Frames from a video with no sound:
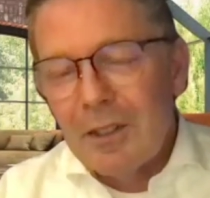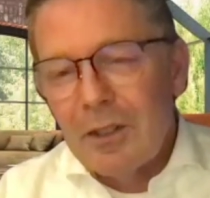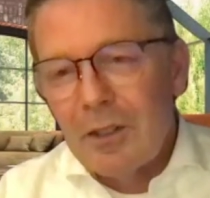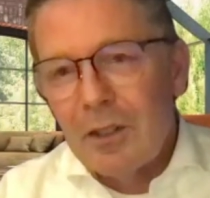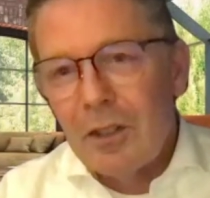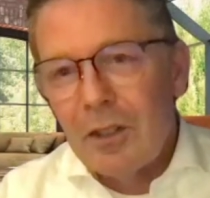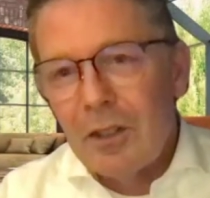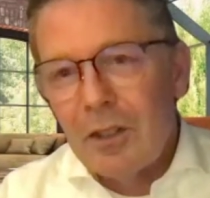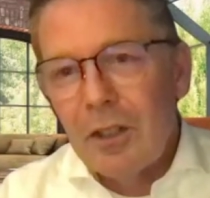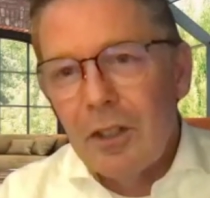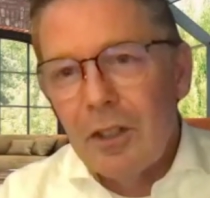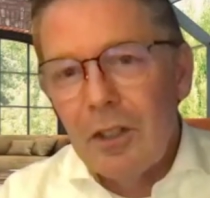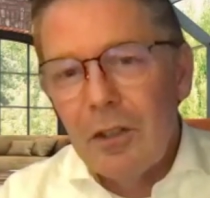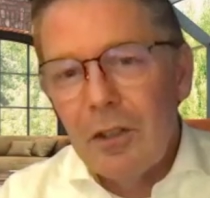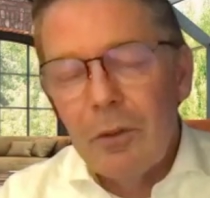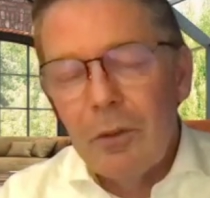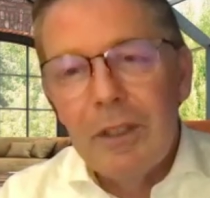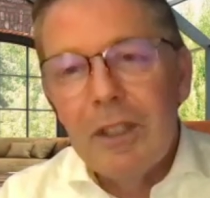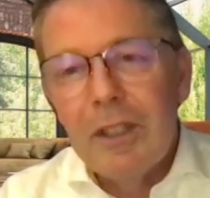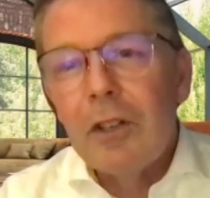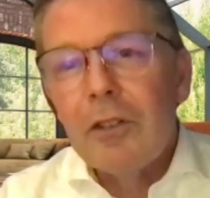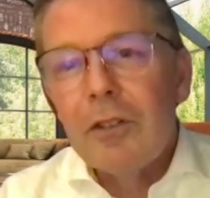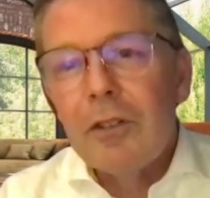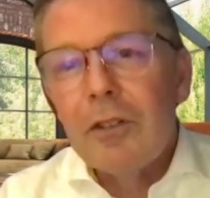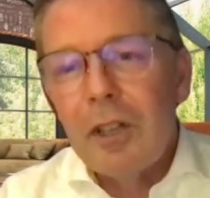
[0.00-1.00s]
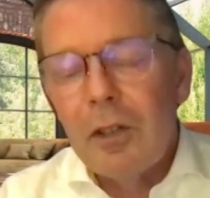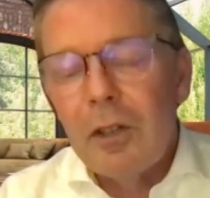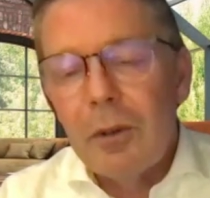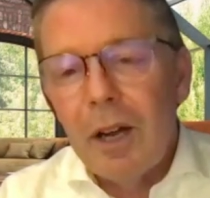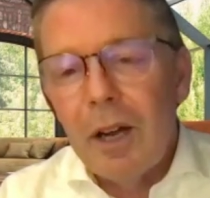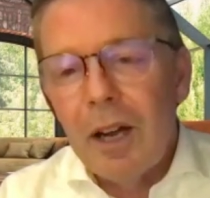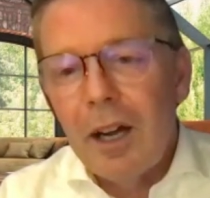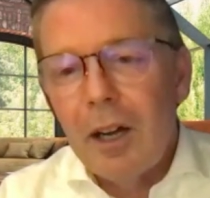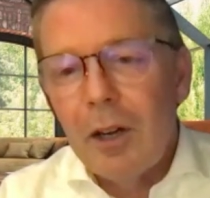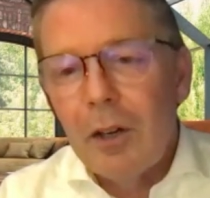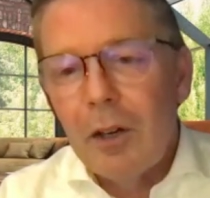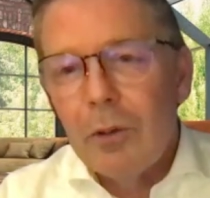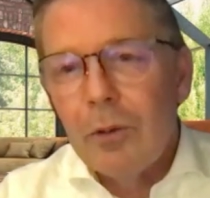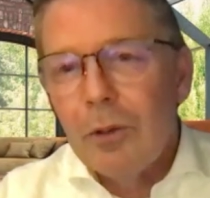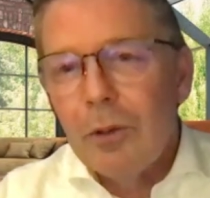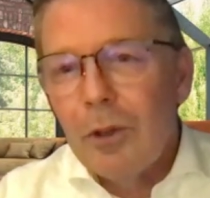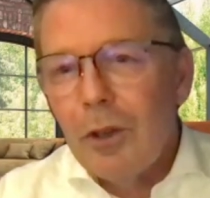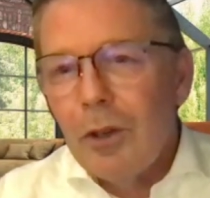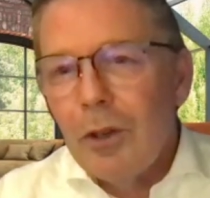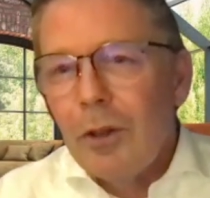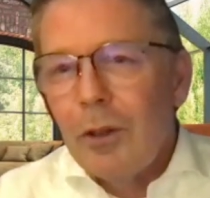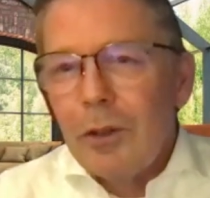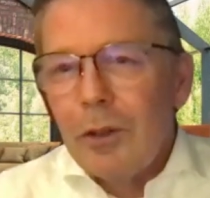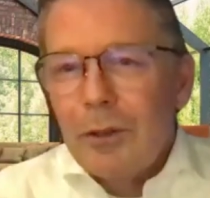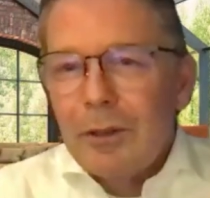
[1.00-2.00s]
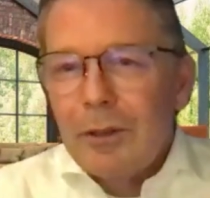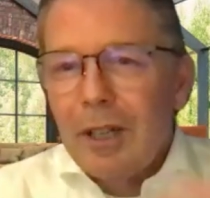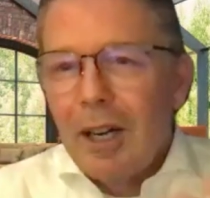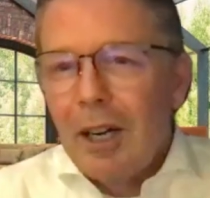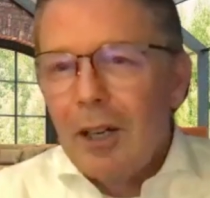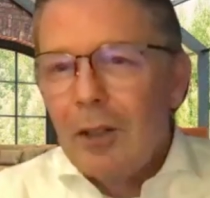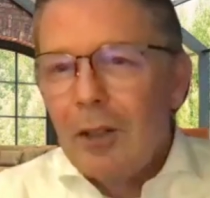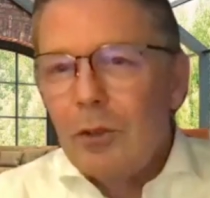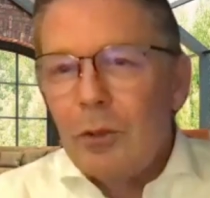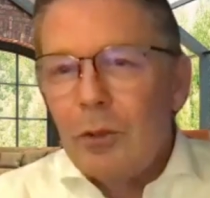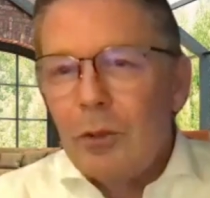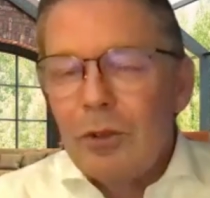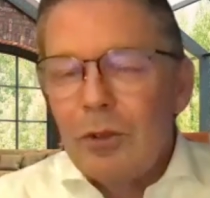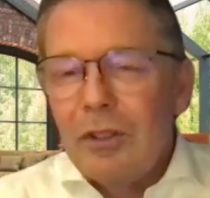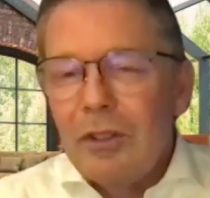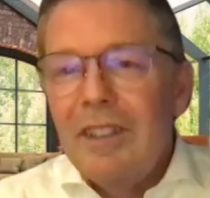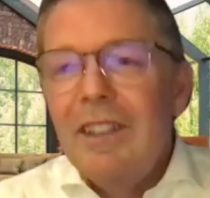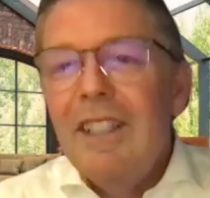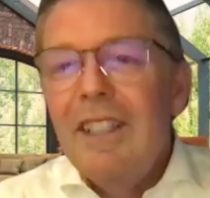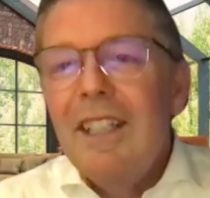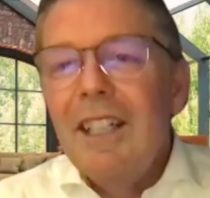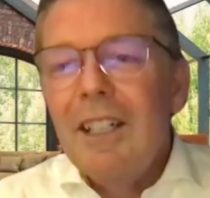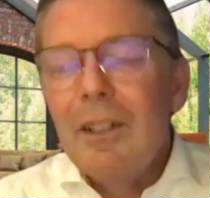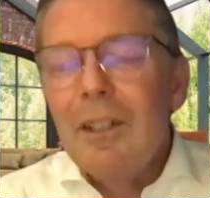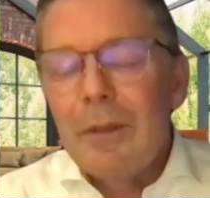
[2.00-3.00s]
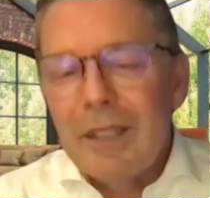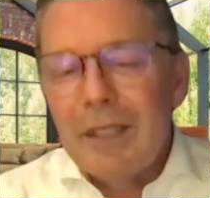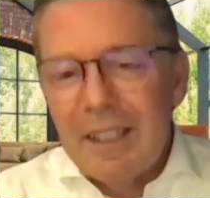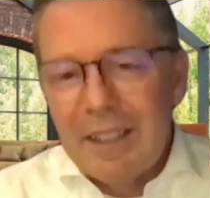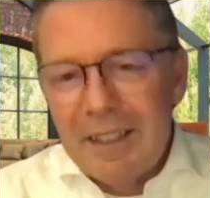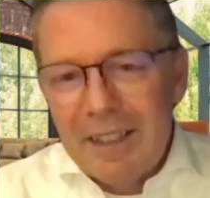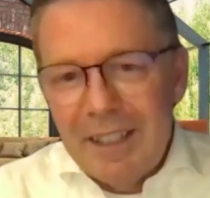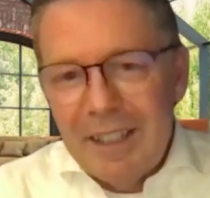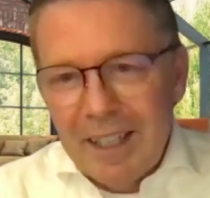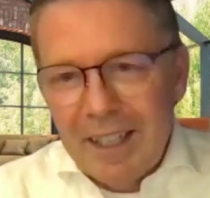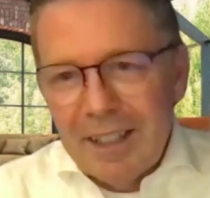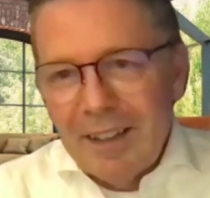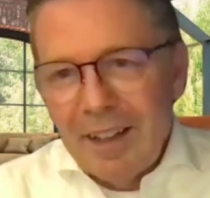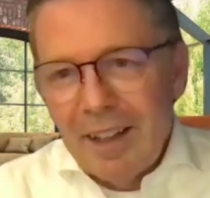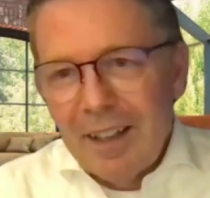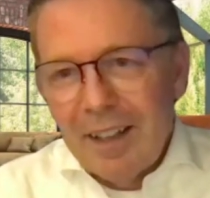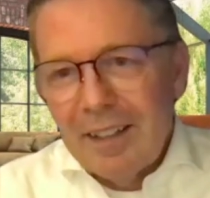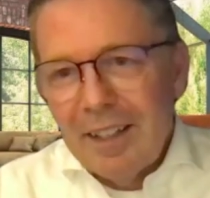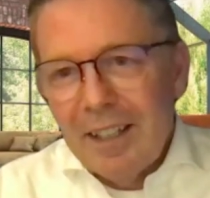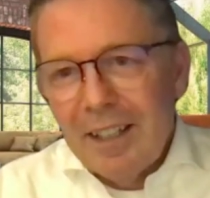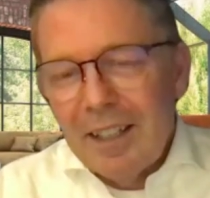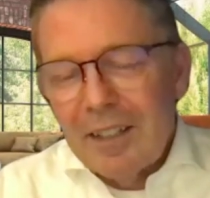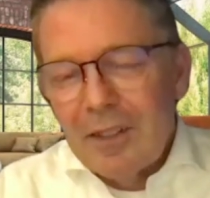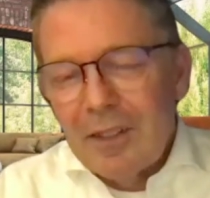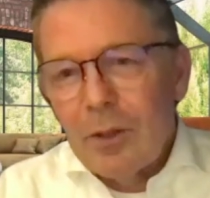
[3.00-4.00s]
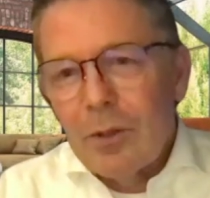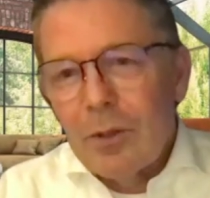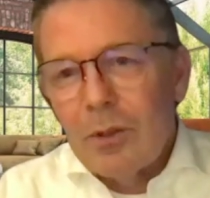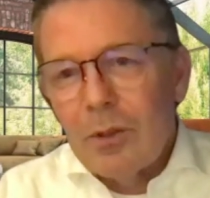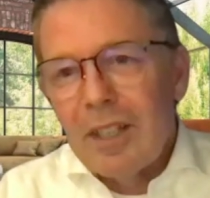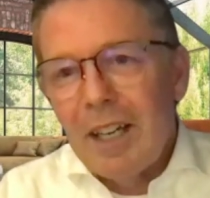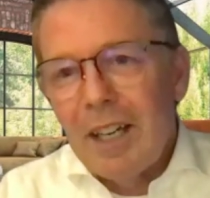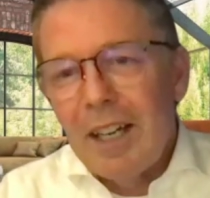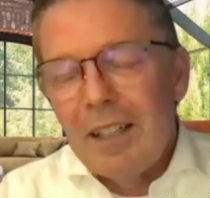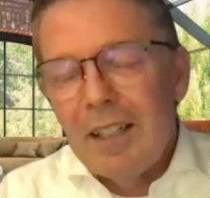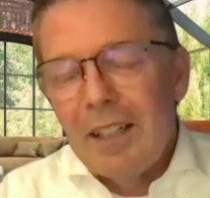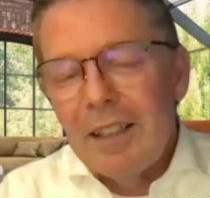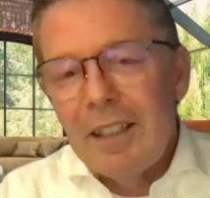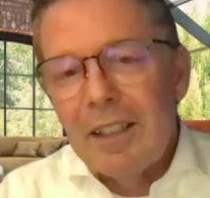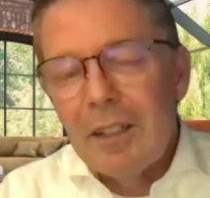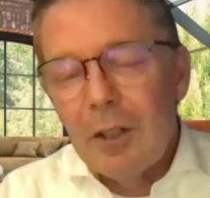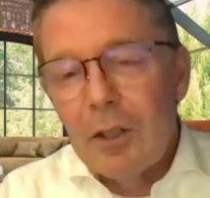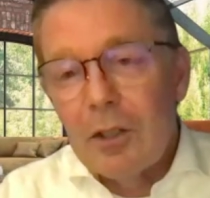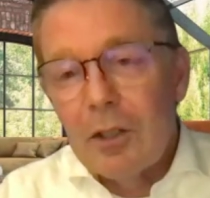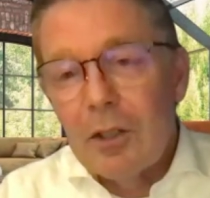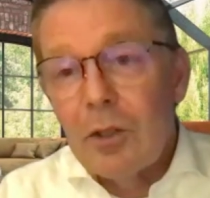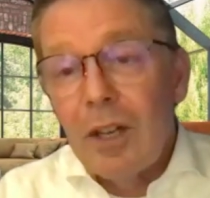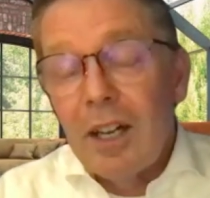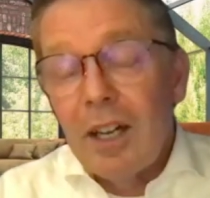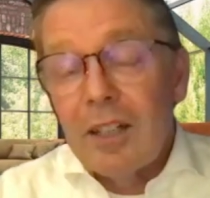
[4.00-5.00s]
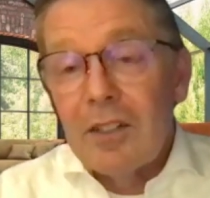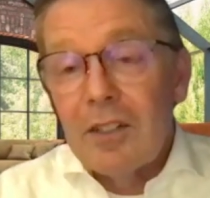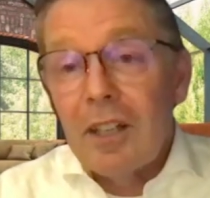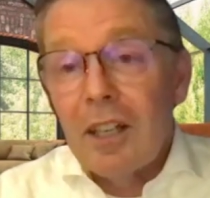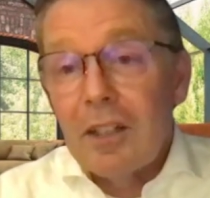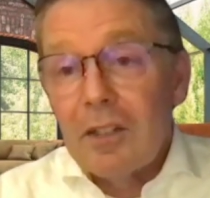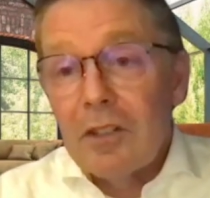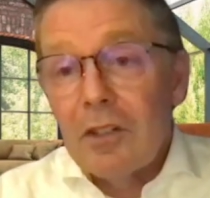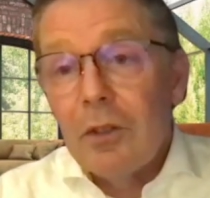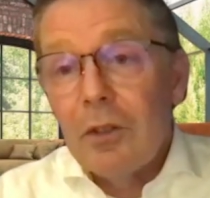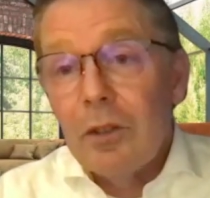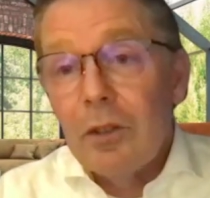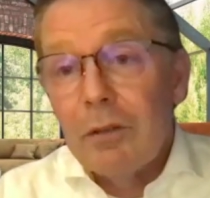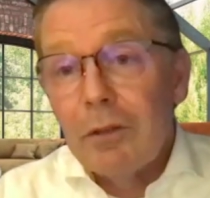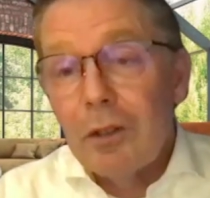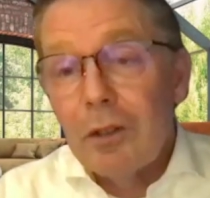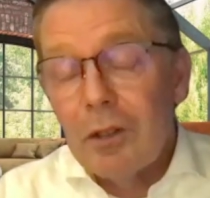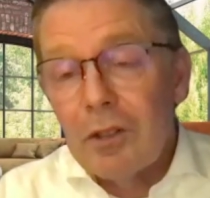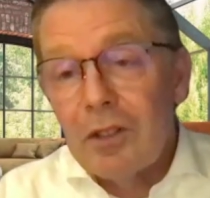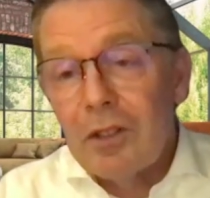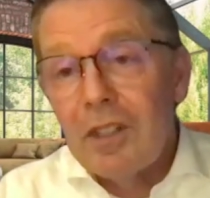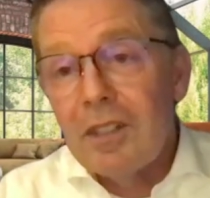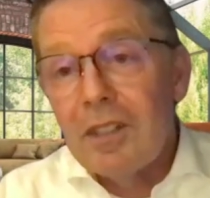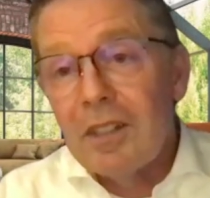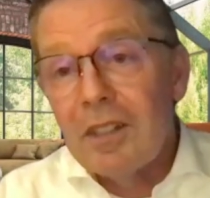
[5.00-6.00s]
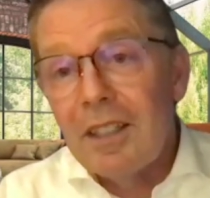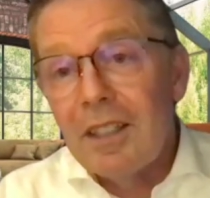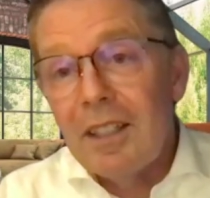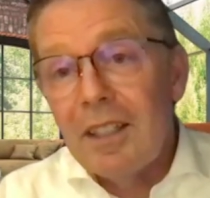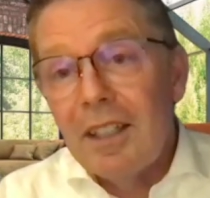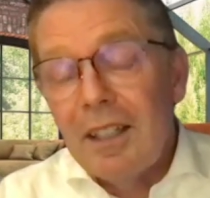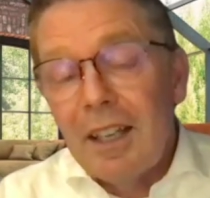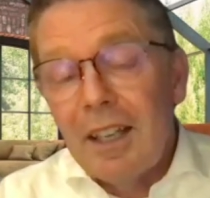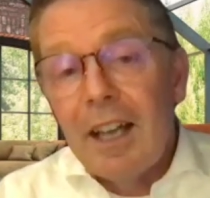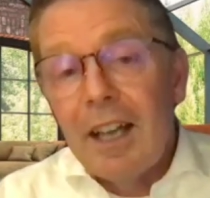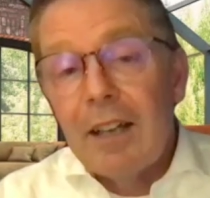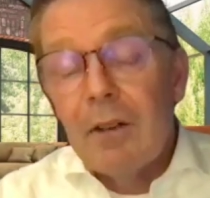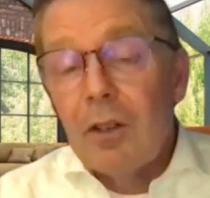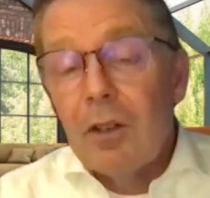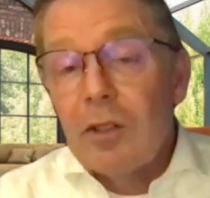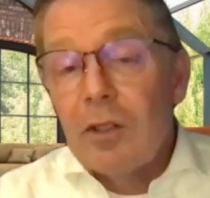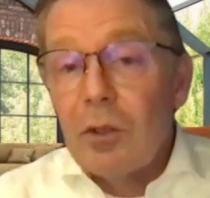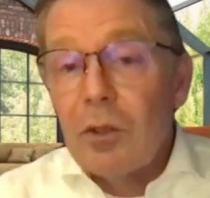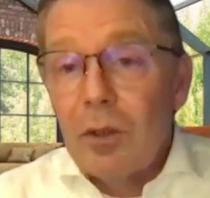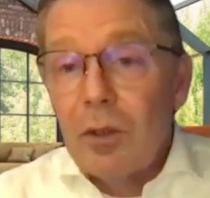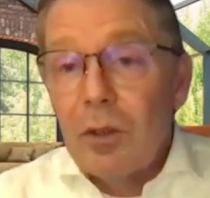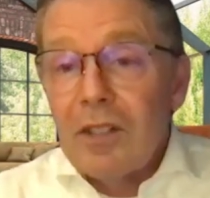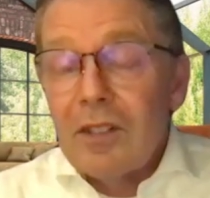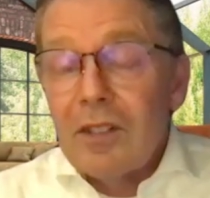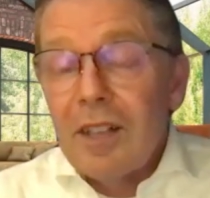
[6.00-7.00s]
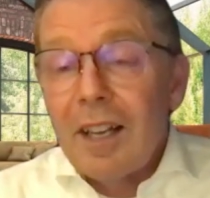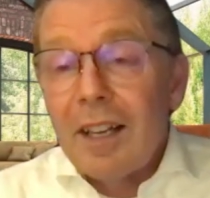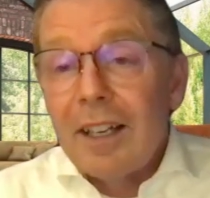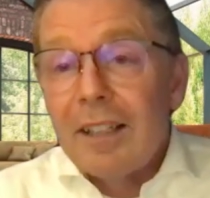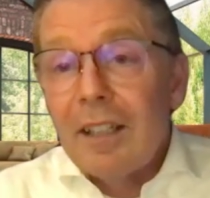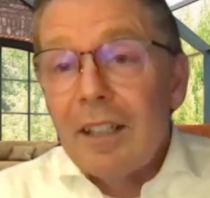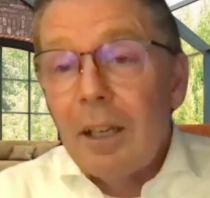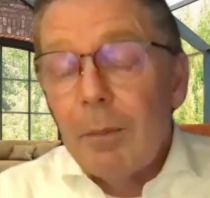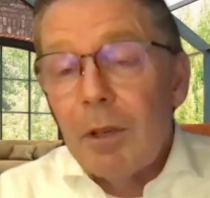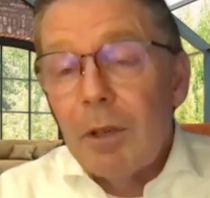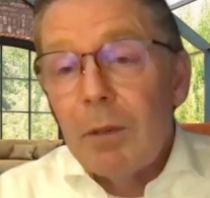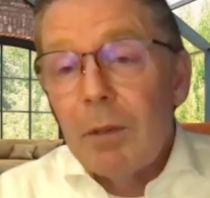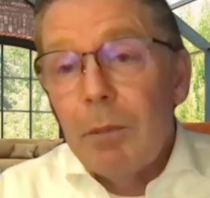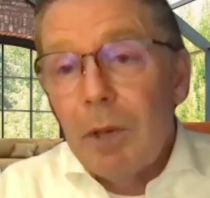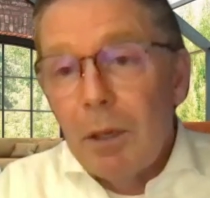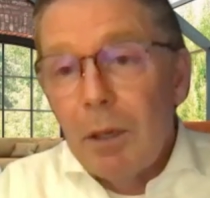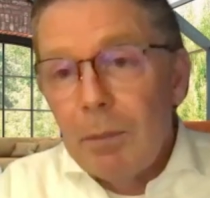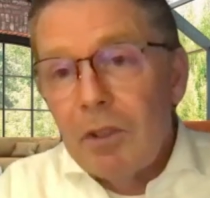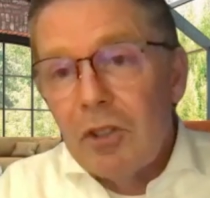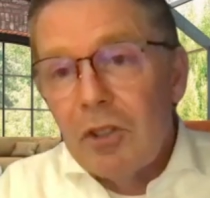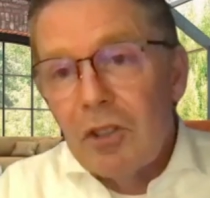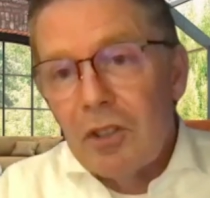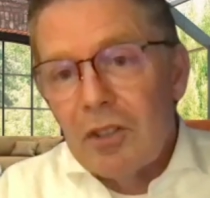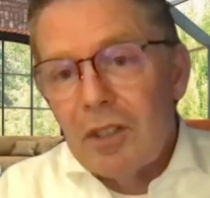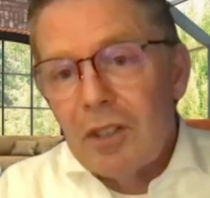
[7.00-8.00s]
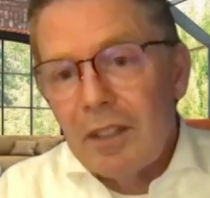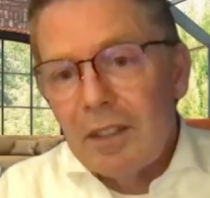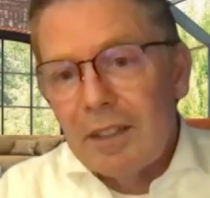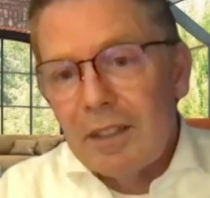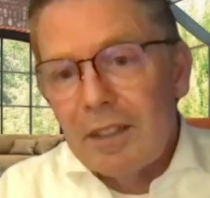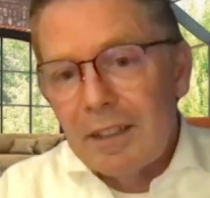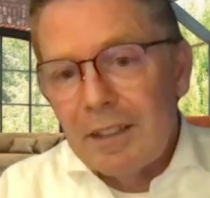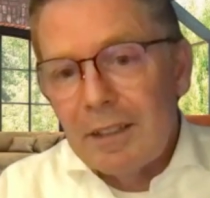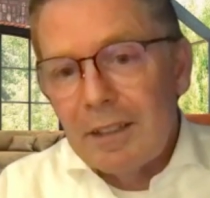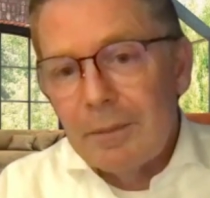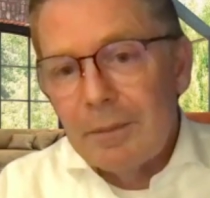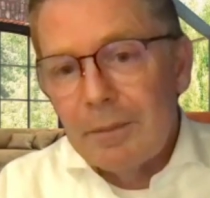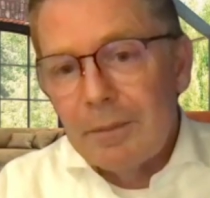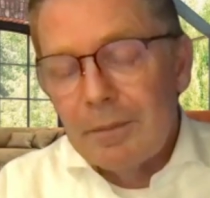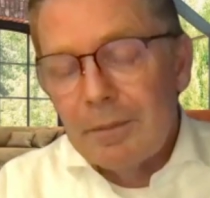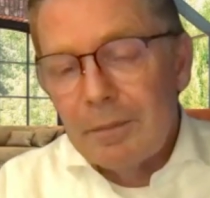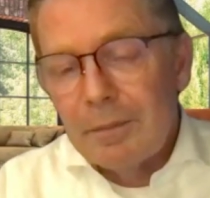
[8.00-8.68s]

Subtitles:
So we don't know how to deal with it yet, I think, as society and also as universities and also as academic publishers, I think.